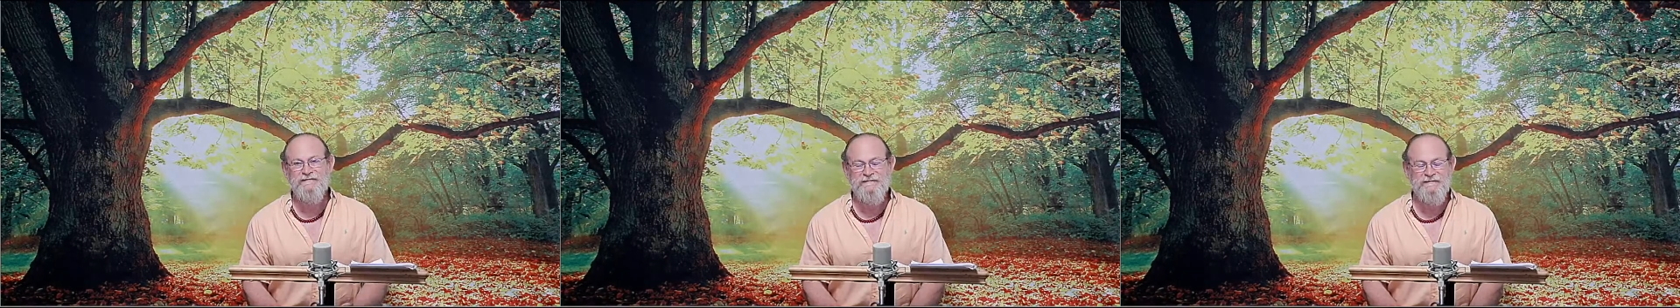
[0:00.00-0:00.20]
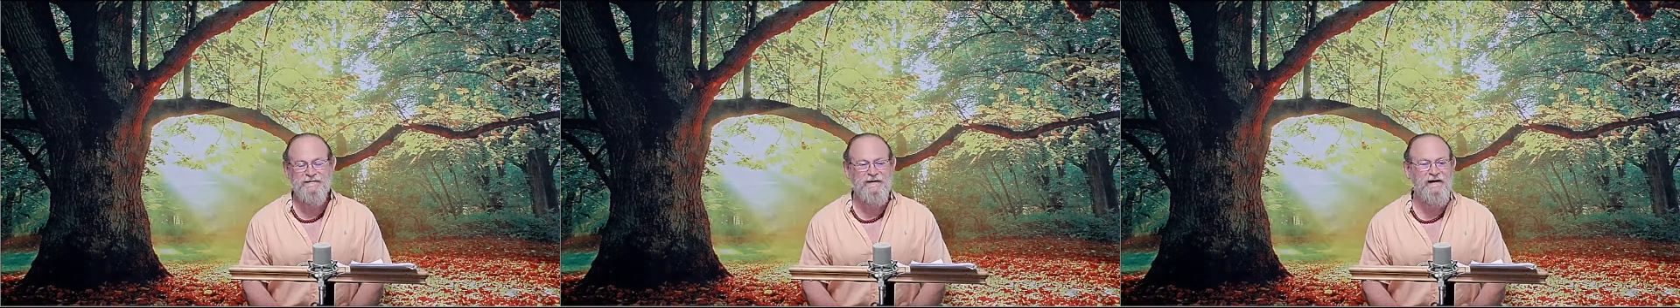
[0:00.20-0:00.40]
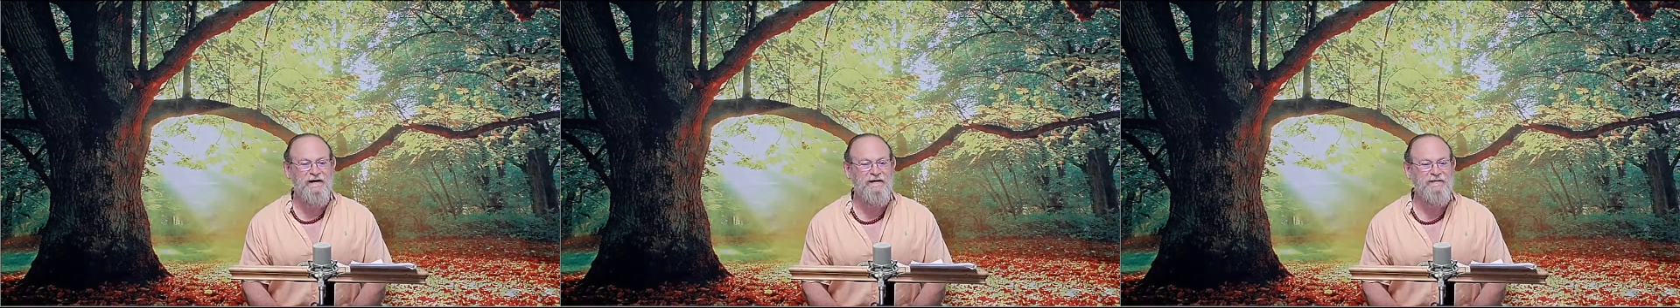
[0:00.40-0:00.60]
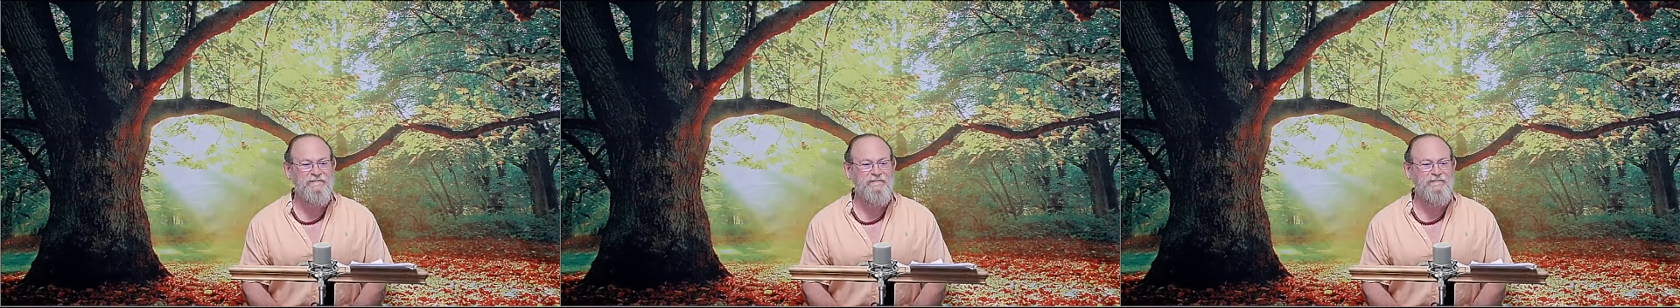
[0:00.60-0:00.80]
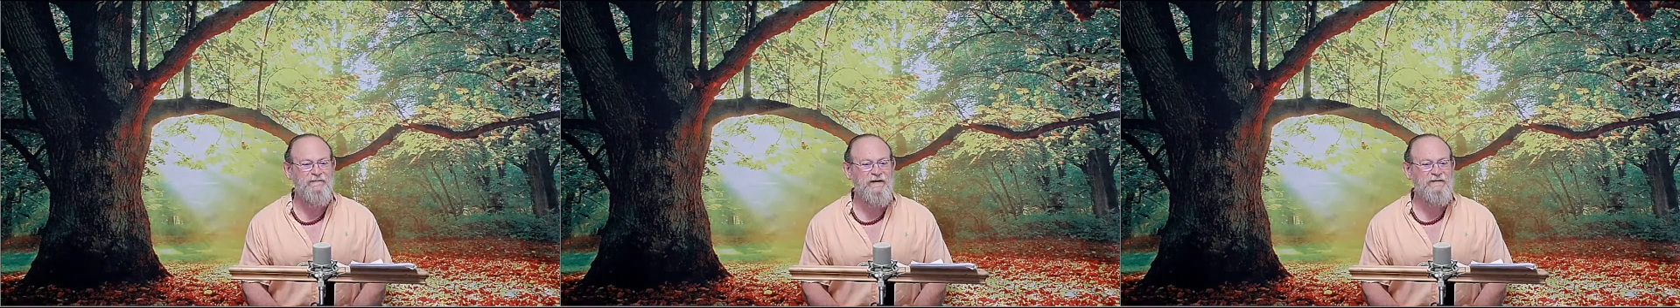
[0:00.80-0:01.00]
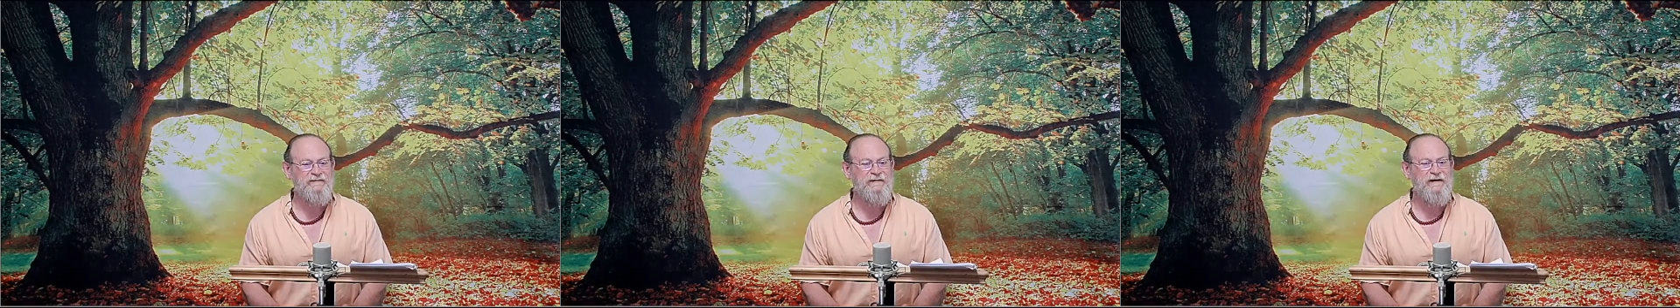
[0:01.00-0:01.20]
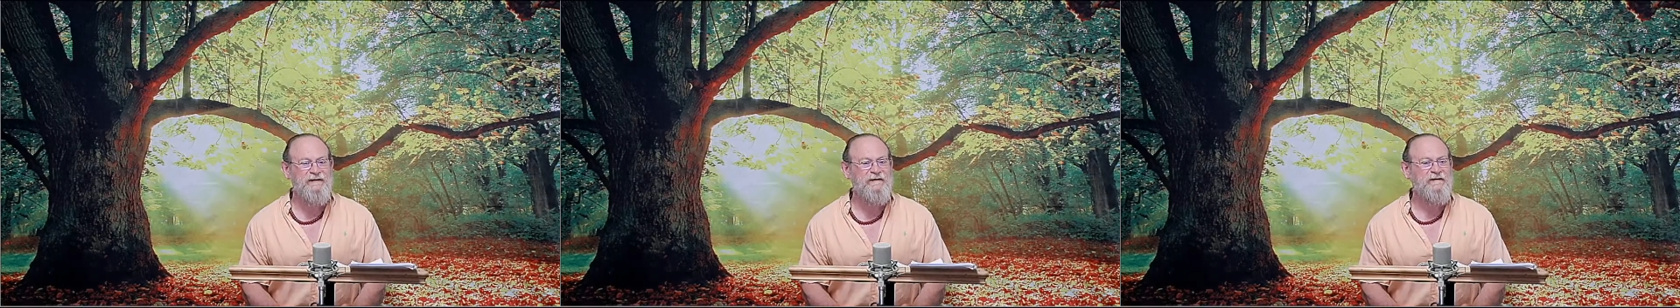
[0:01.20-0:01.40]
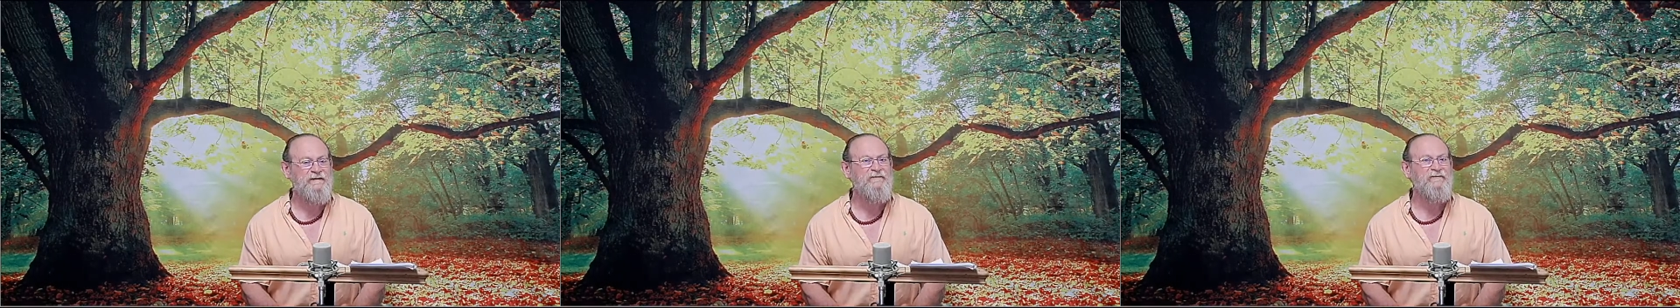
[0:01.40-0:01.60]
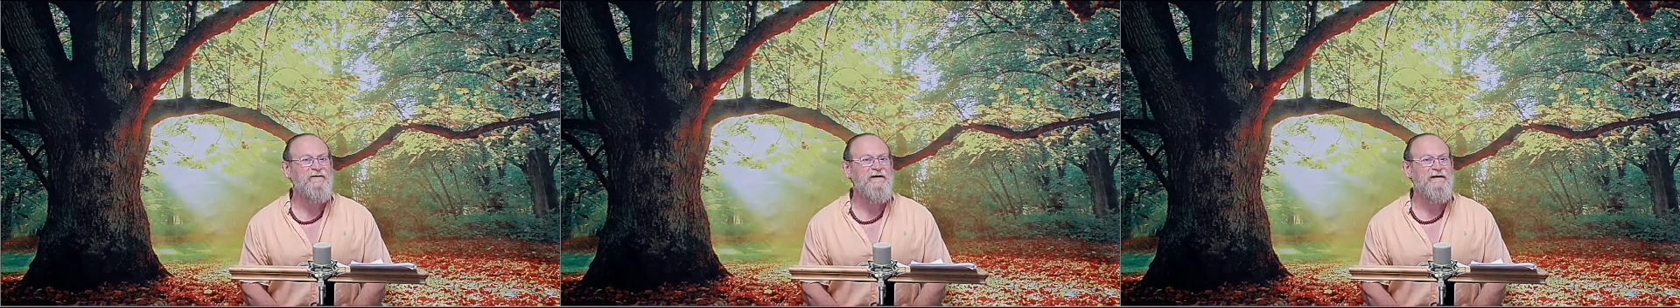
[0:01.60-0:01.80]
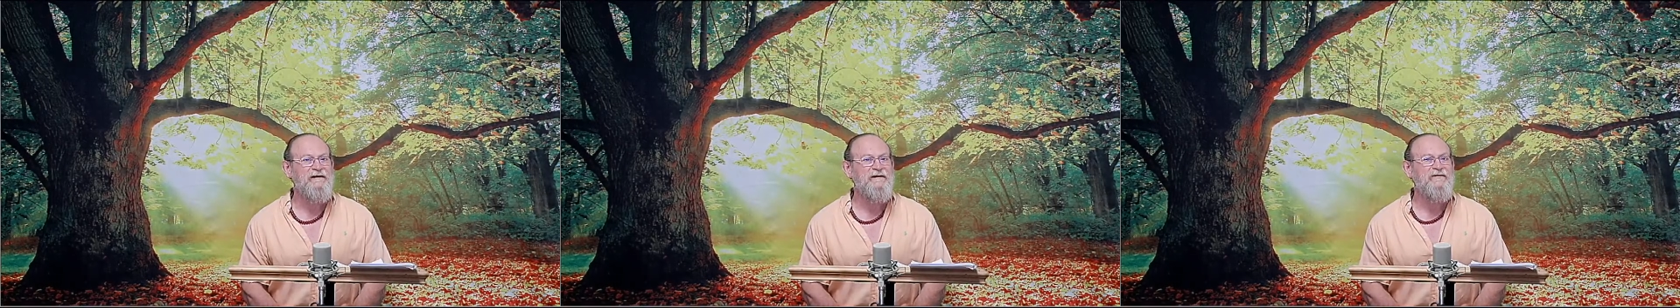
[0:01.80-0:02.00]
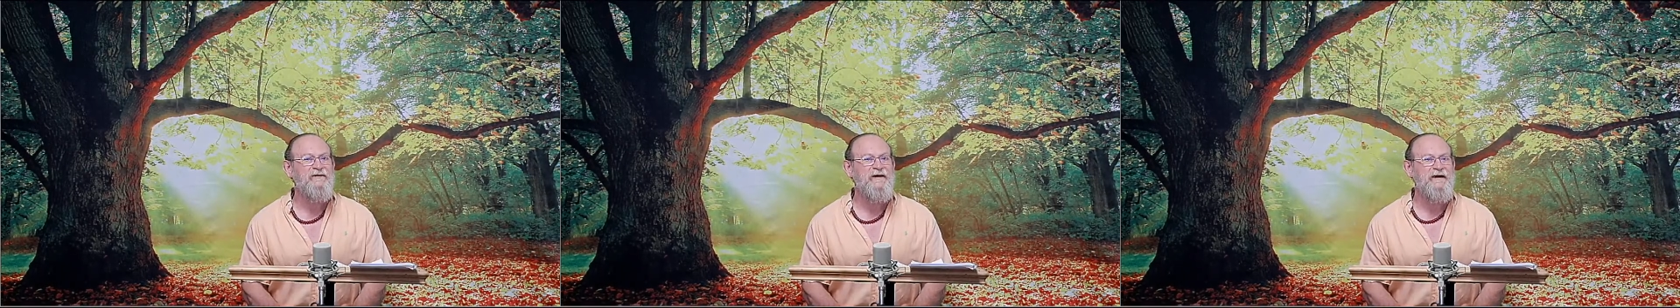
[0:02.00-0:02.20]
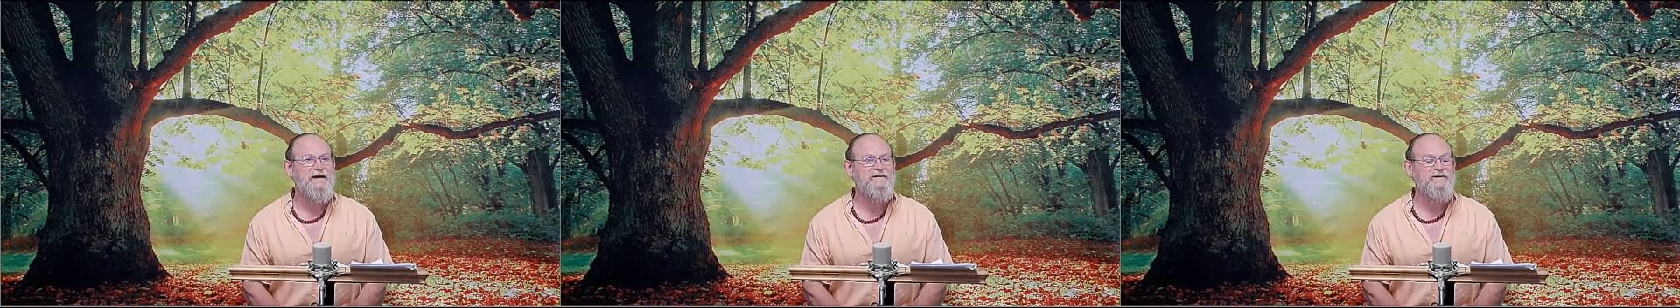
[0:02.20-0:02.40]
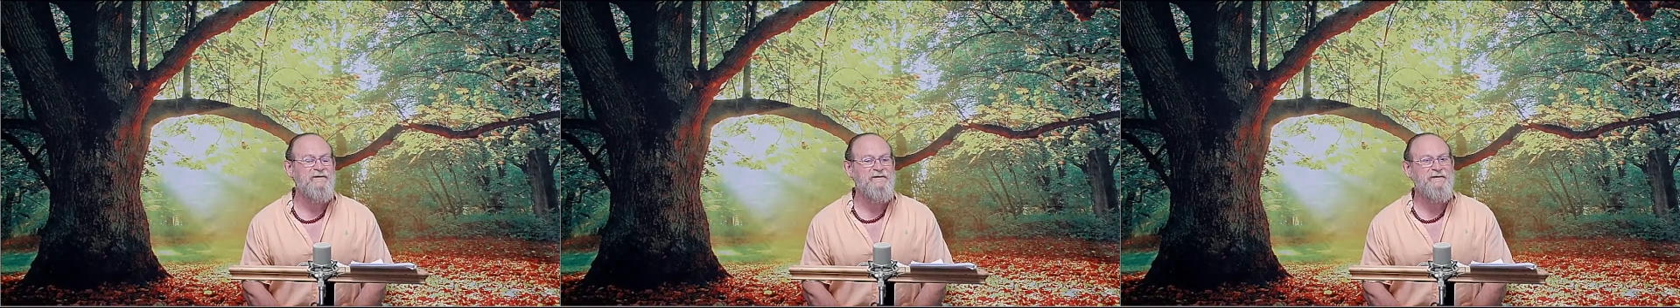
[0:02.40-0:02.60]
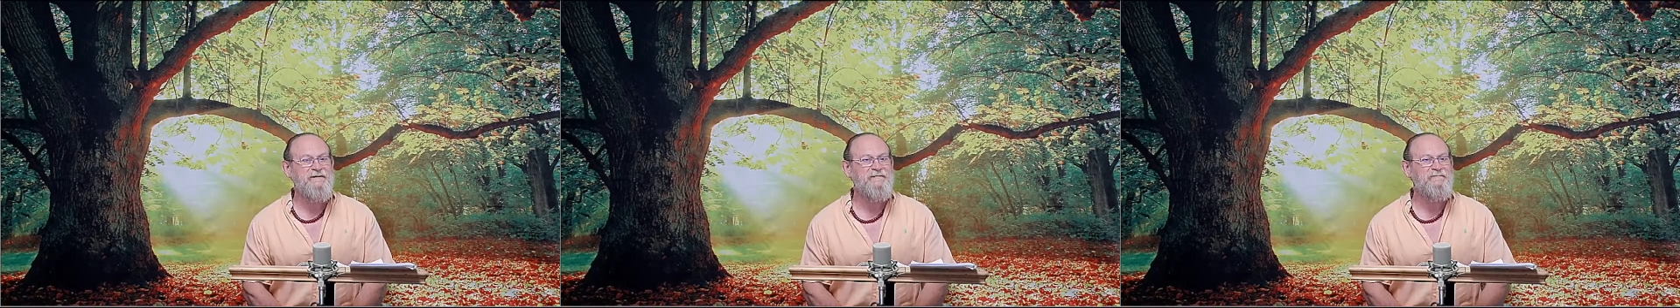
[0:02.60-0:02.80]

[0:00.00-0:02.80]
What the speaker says: There's nothing really that we can do.